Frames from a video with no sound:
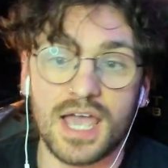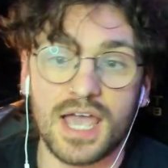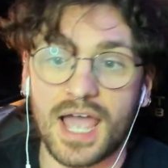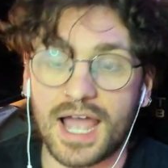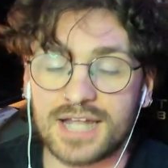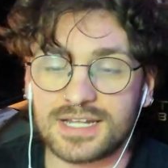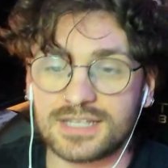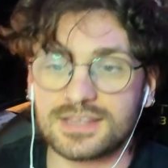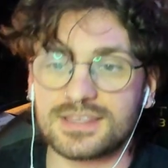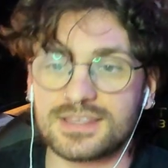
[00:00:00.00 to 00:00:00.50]

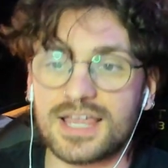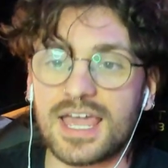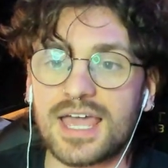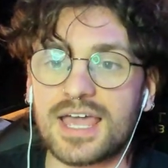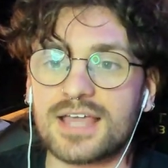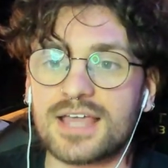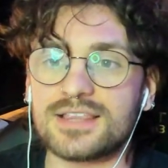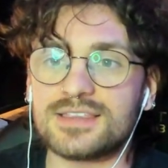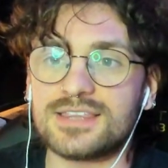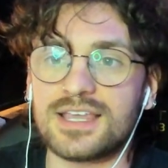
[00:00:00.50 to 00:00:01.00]
and then their
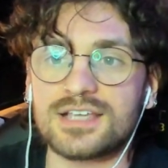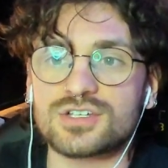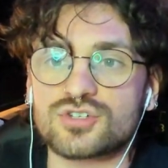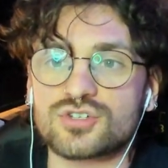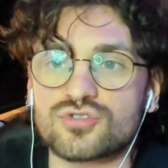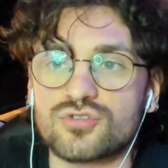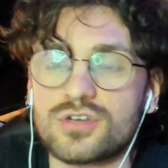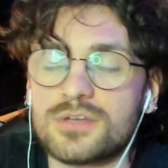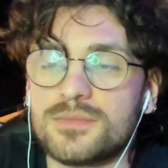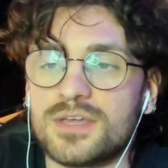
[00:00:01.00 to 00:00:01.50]
their
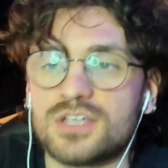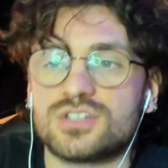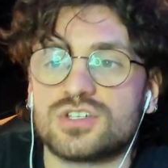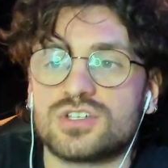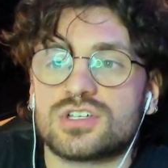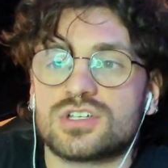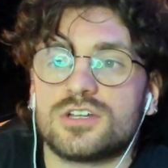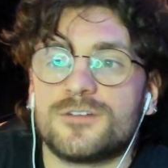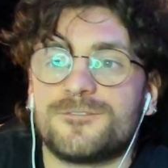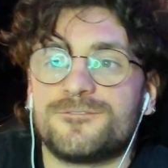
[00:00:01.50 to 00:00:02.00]
stream is
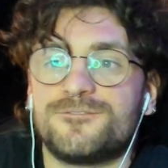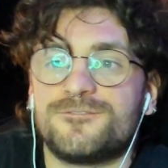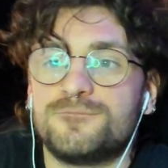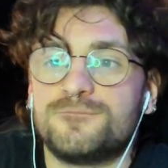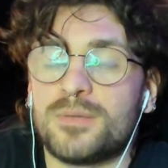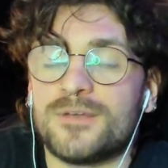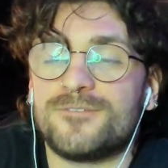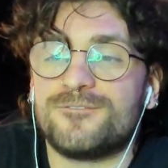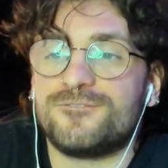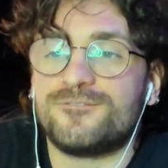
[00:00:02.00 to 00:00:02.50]
just going to
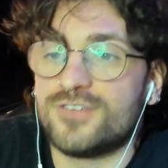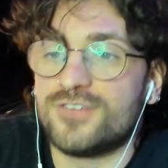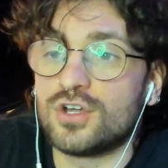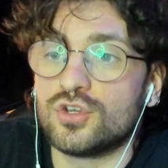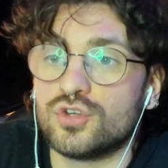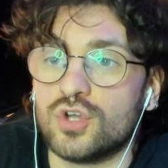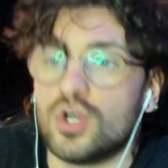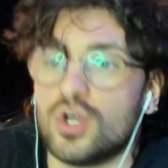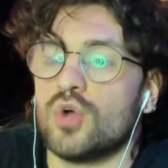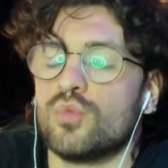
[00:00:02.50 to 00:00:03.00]
be
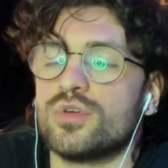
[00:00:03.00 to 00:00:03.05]
filled